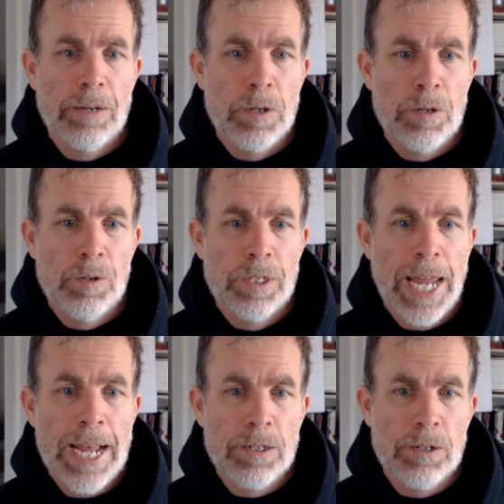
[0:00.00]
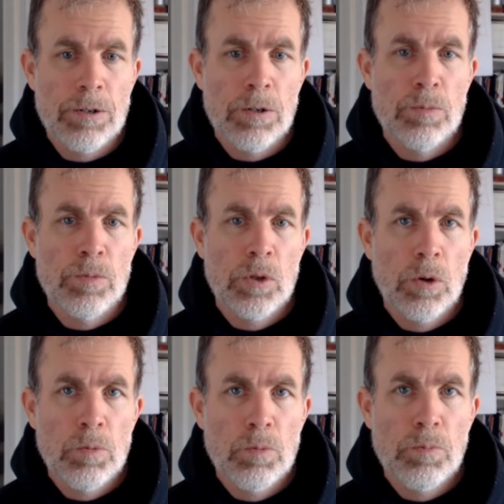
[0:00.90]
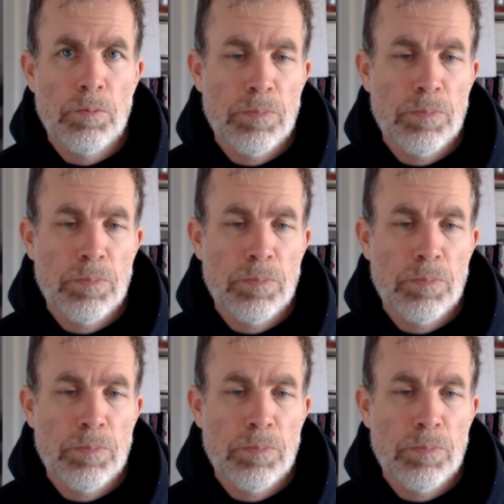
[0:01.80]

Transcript: we use Taxdome, so